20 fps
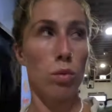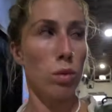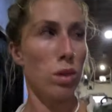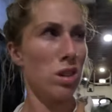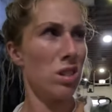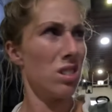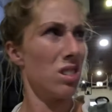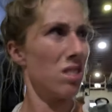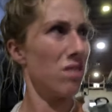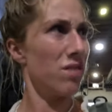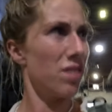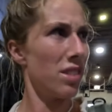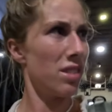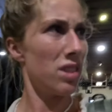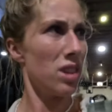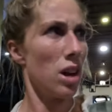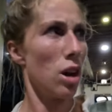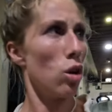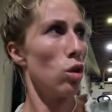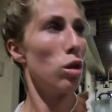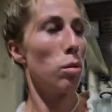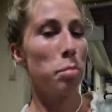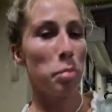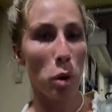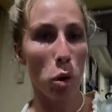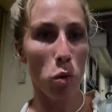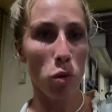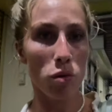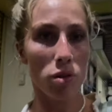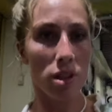what is the 50, oh, the
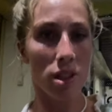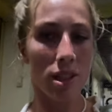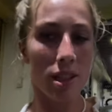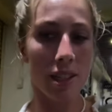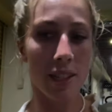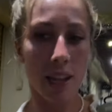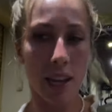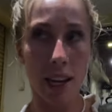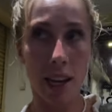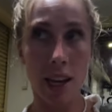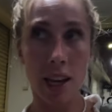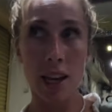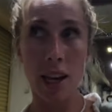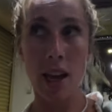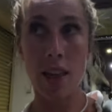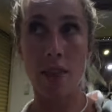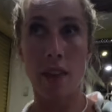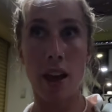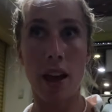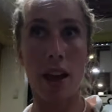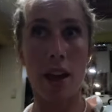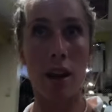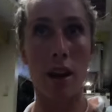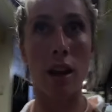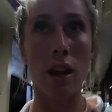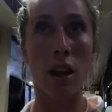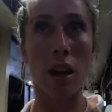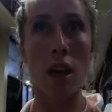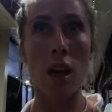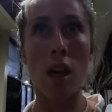boat ticket and then